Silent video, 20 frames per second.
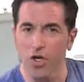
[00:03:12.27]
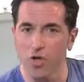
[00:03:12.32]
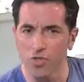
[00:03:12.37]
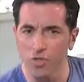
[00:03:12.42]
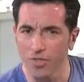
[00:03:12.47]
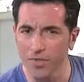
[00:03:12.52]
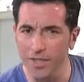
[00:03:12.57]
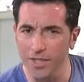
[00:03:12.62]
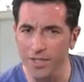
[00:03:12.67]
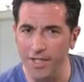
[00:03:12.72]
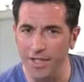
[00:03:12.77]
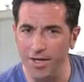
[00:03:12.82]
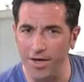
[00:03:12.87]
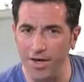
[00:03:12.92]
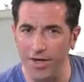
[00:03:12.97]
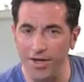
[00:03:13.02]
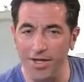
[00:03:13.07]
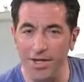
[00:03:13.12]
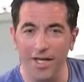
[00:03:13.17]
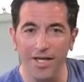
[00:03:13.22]
Really
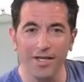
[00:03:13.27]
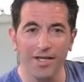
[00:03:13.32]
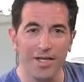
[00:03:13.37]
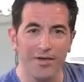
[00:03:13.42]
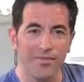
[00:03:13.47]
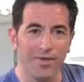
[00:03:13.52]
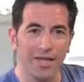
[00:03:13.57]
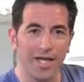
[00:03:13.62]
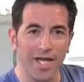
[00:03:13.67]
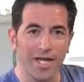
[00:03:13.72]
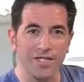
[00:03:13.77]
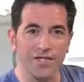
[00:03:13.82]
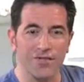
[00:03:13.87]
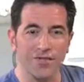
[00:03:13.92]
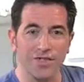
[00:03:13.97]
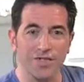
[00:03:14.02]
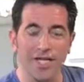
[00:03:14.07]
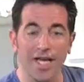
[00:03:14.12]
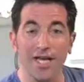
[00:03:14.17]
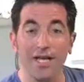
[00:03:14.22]
hard and then relax
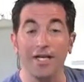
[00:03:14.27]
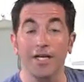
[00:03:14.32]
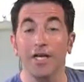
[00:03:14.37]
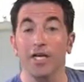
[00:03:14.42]
for 10.